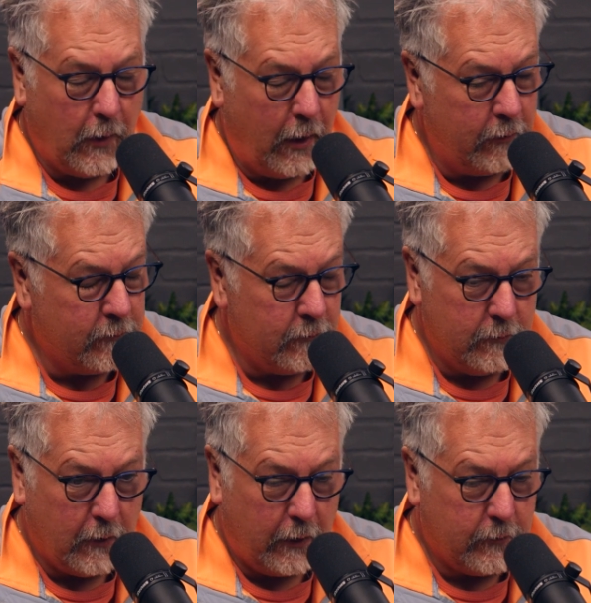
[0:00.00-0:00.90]
I still
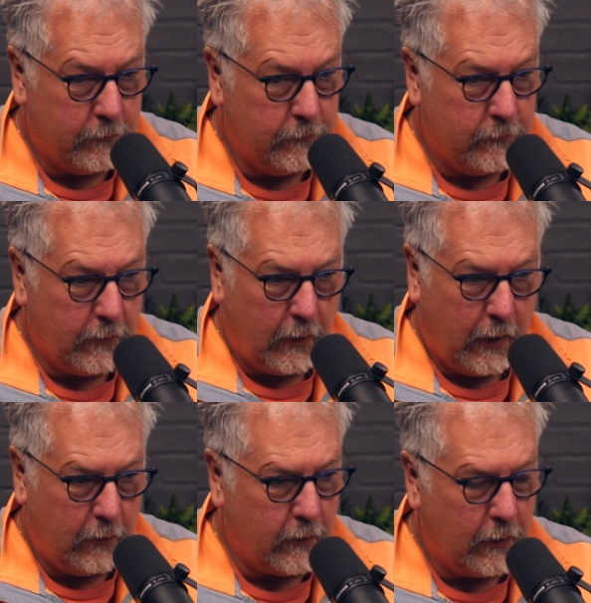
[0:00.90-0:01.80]
do lots of
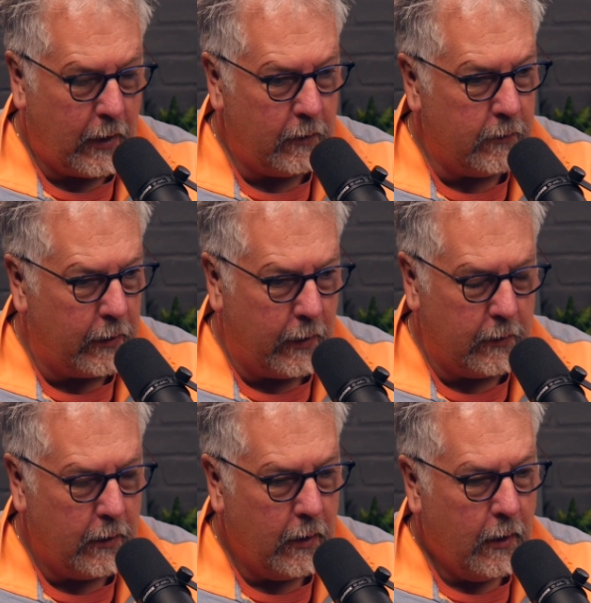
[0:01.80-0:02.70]
hands-on catering,
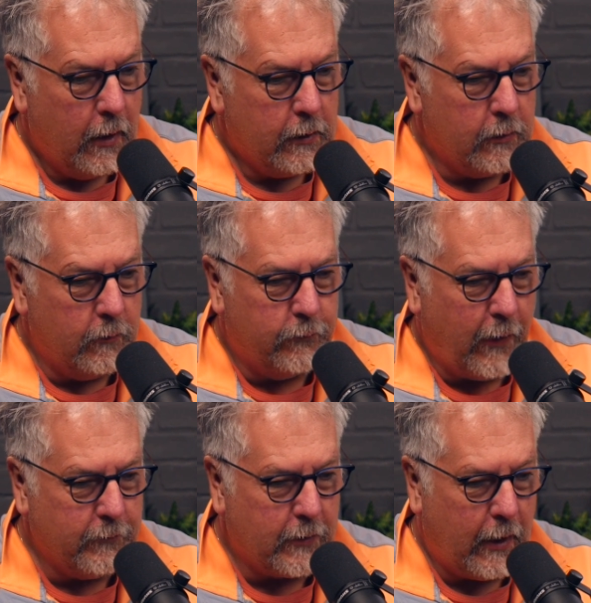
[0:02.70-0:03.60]
and
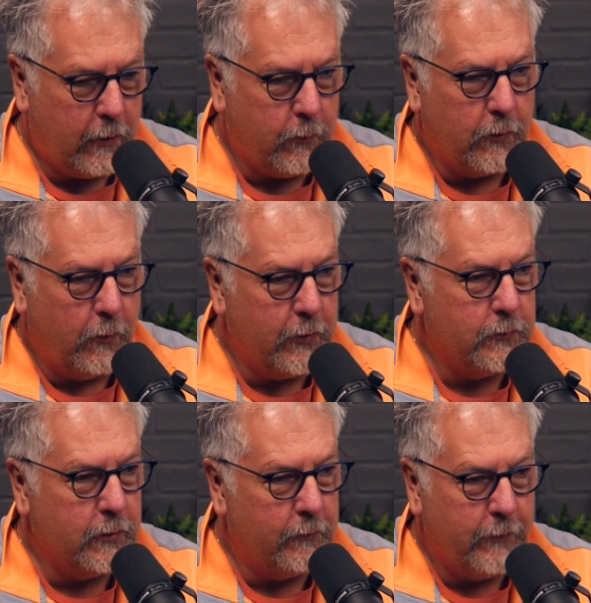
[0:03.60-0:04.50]
5 o'clock we're going
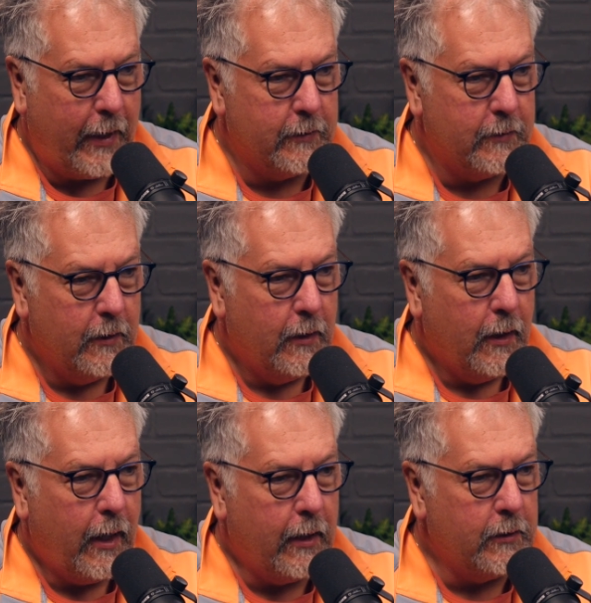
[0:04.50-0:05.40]
to an event,
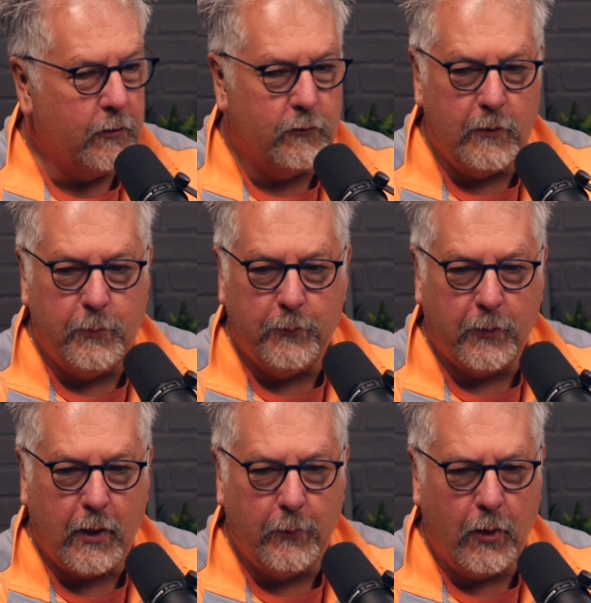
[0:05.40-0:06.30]
and you see
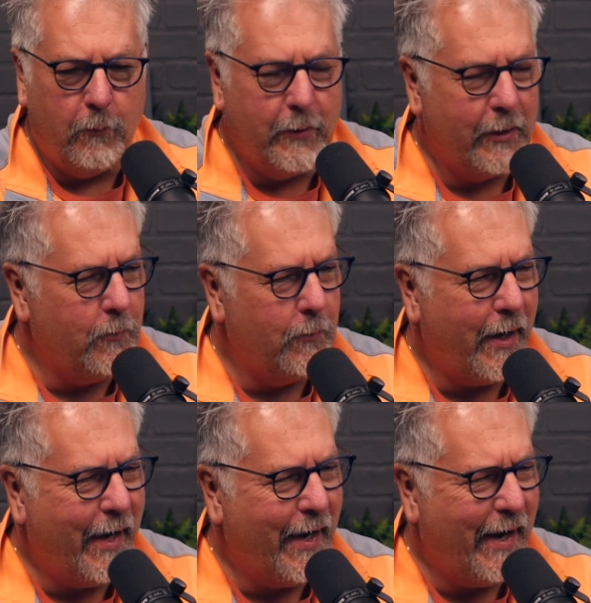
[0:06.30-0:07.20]
people coming home and then
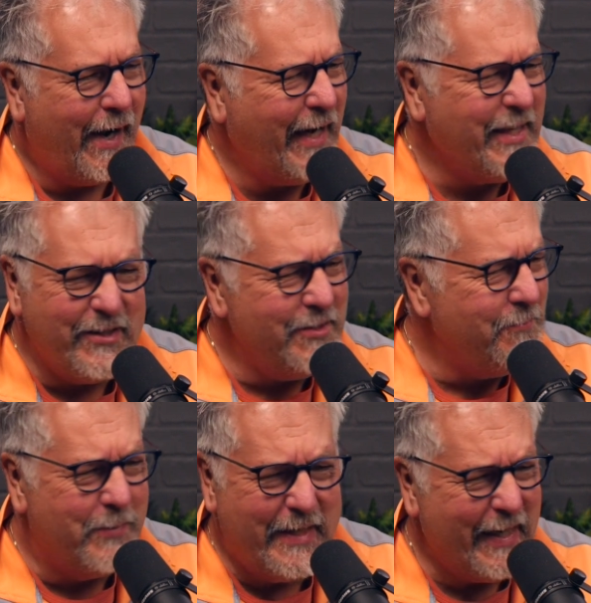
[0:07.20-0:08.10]
go, I
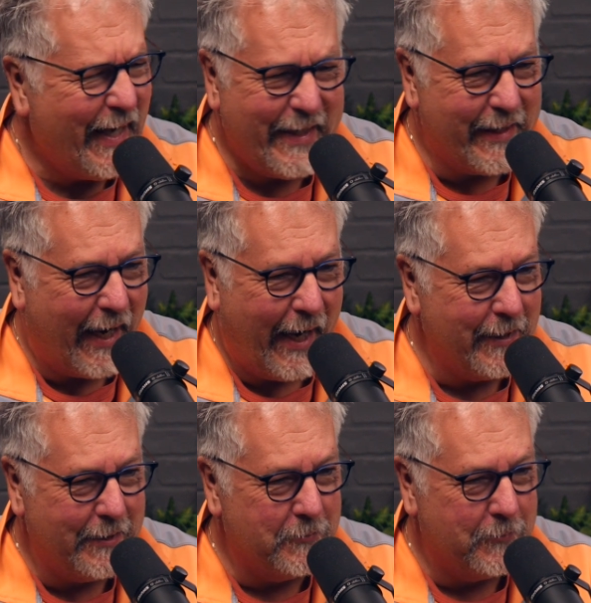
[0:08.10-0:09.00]
couldn't be like
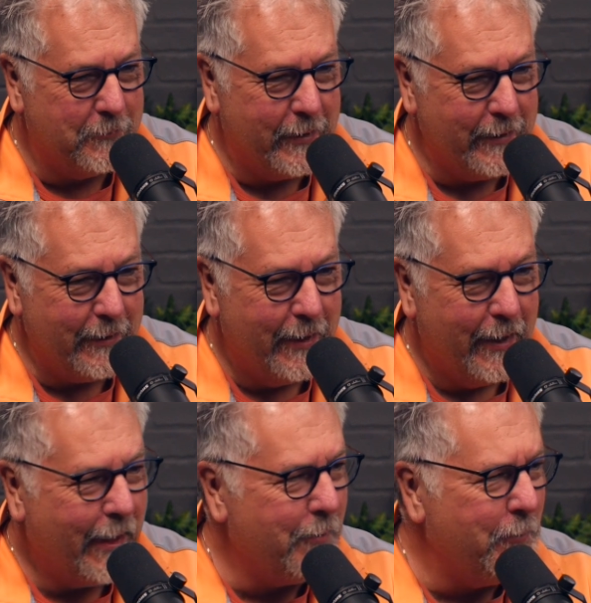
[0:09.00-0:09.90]
that. You know what I mean?
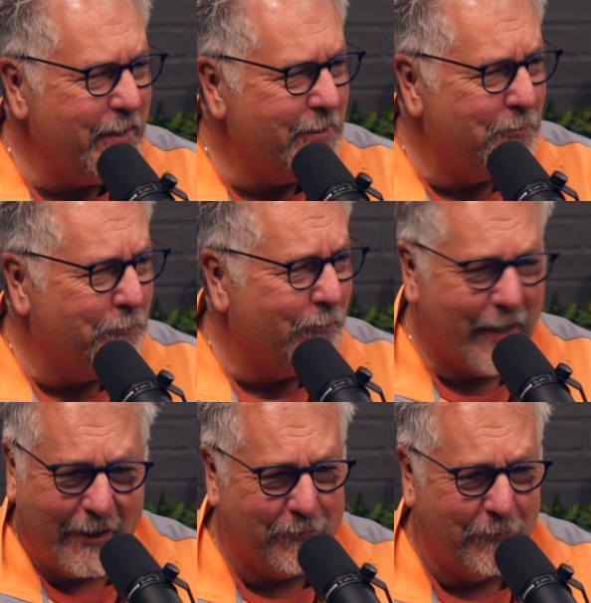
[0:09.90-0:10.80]
What do you do for the
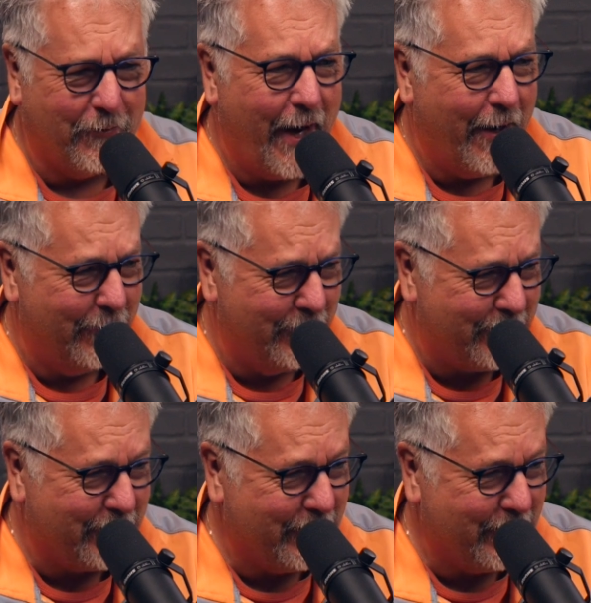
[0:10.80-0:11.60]
next 4 hours?